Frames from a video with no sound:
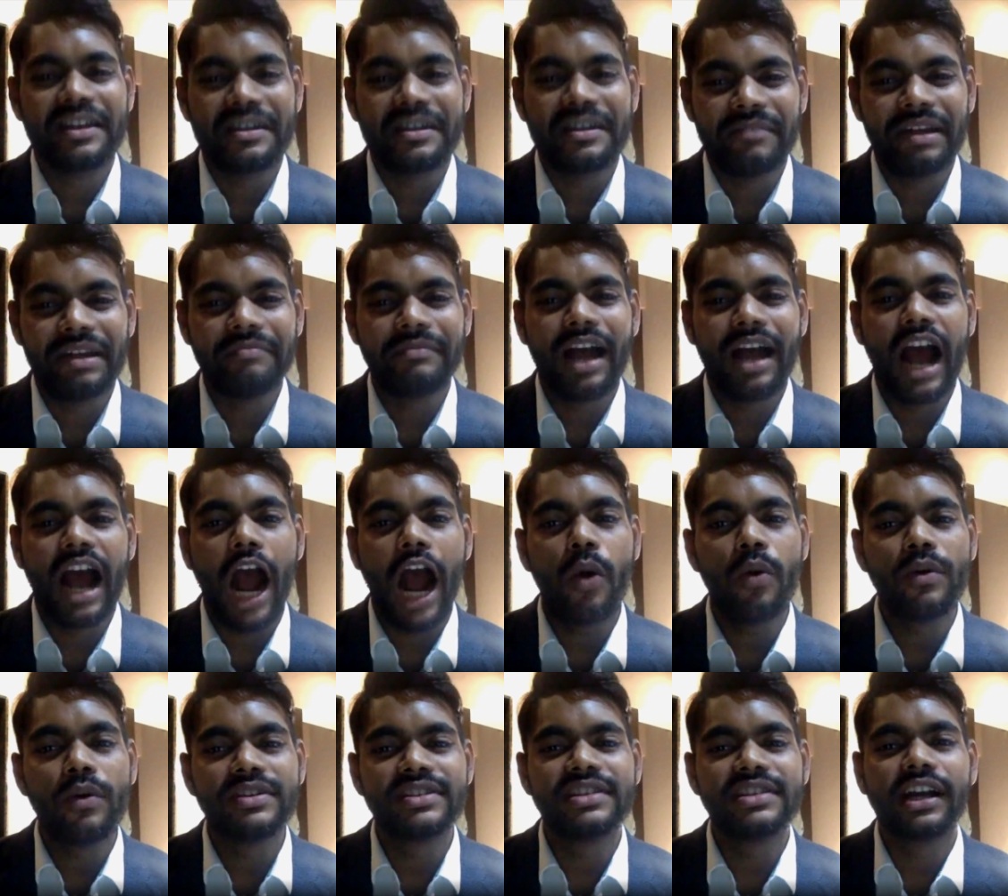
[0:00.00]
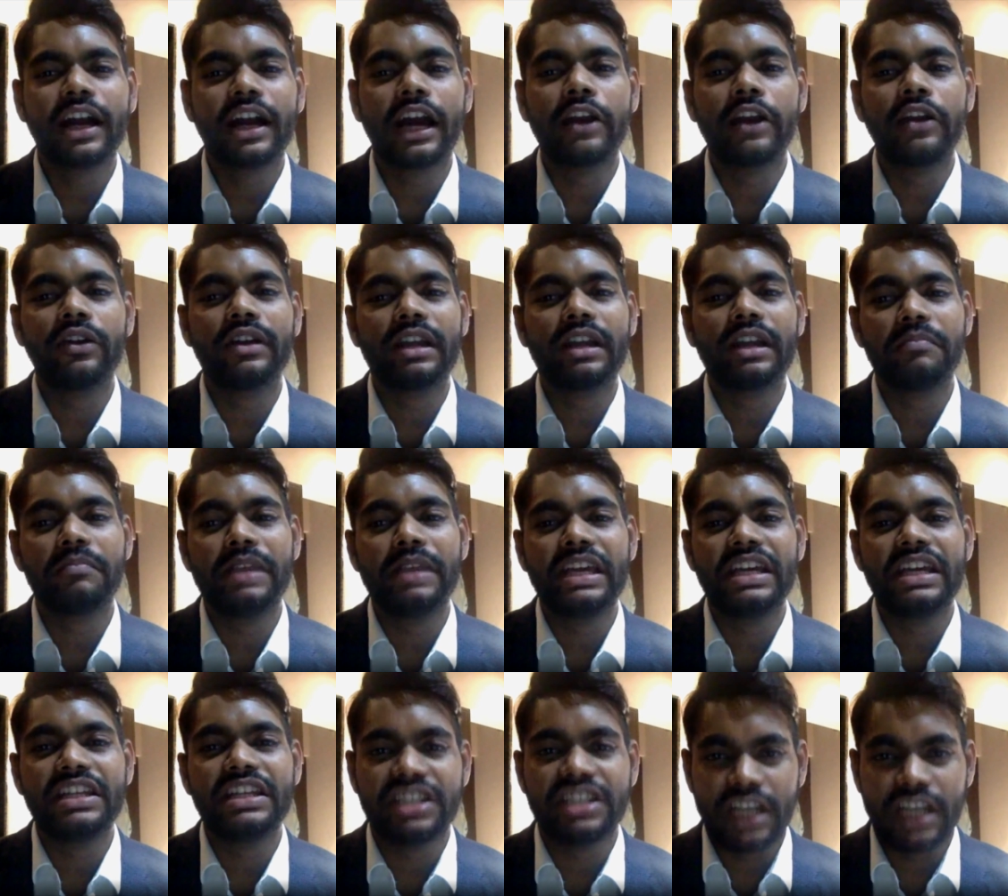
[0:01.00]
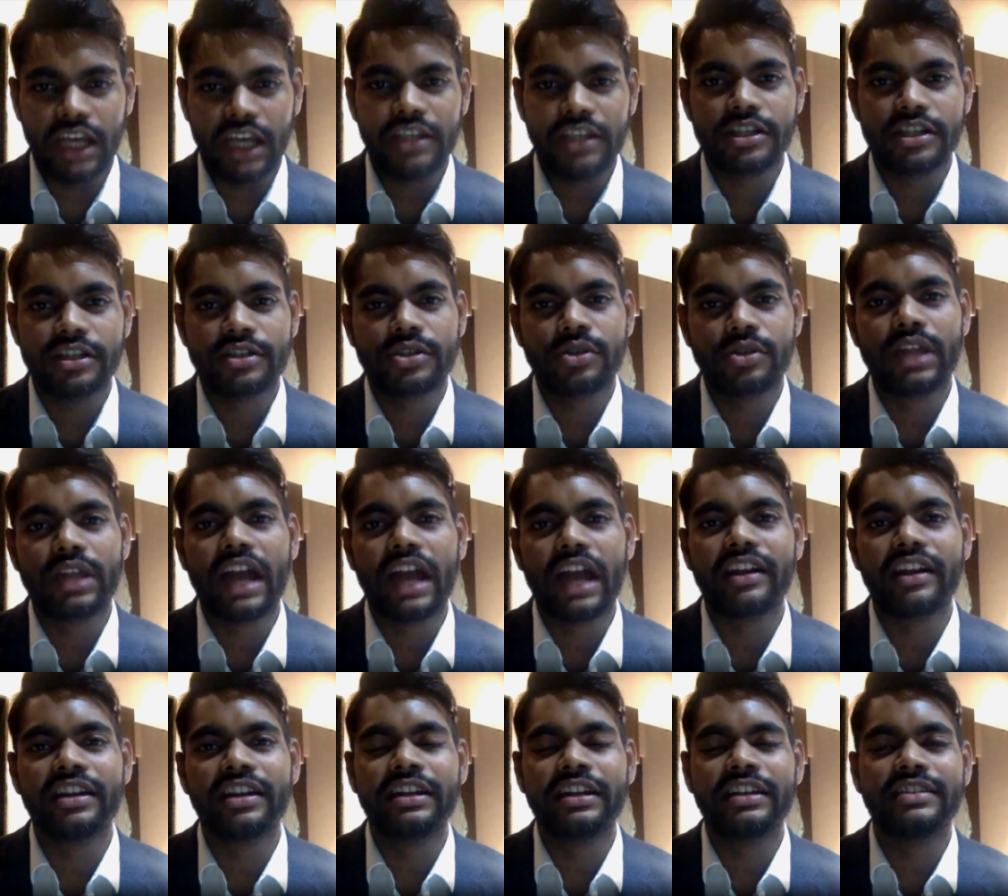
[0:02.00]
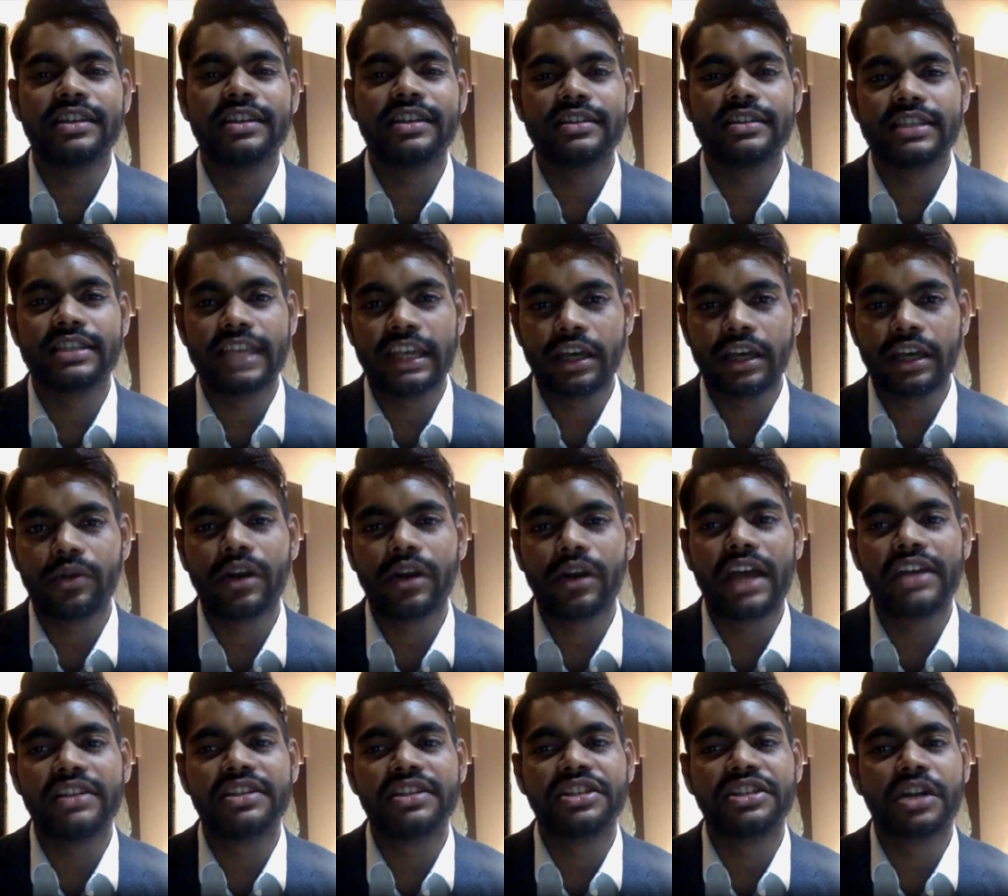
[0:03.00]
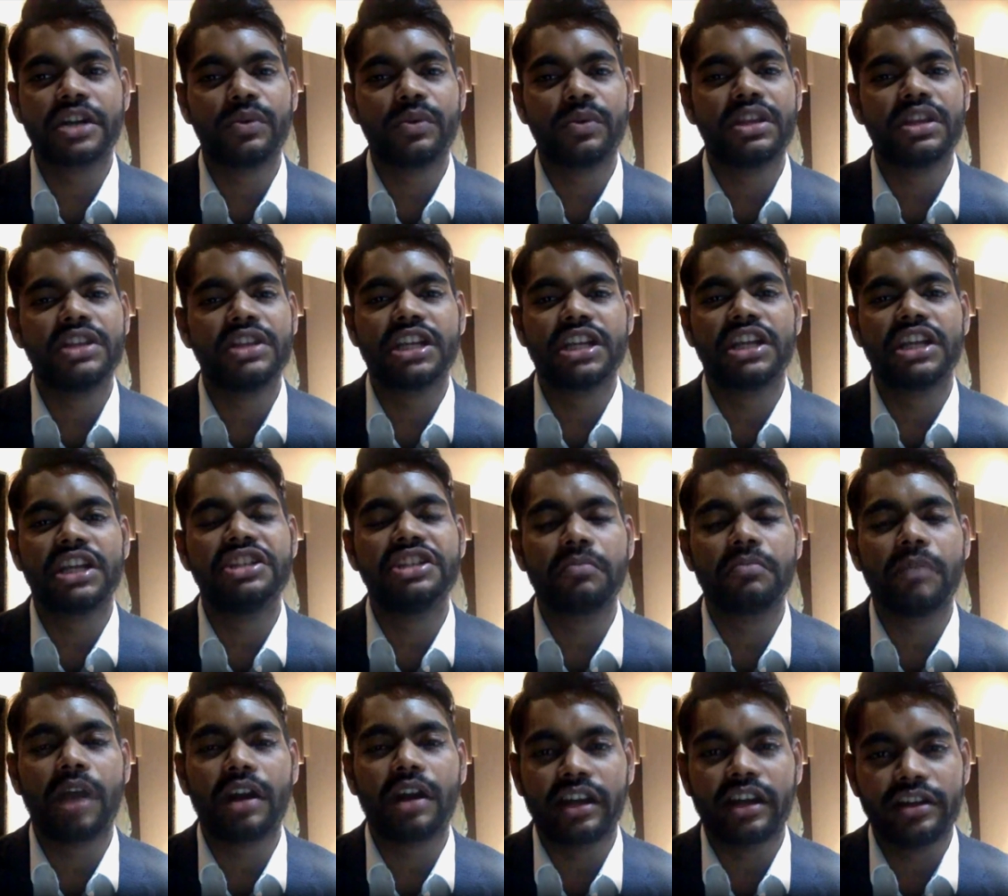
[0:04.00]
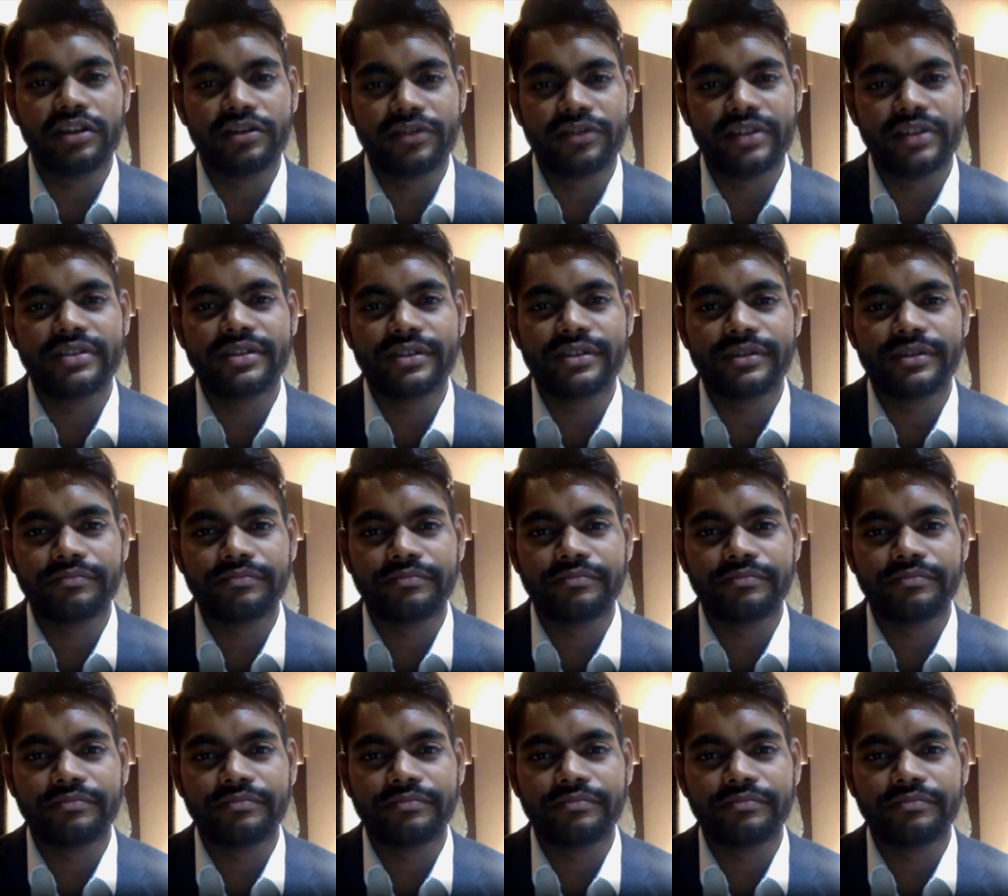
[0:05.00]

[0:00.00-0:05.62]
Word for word: Ma'am, how is the curriculum being changed so that it is in synchronization with the changing market trends?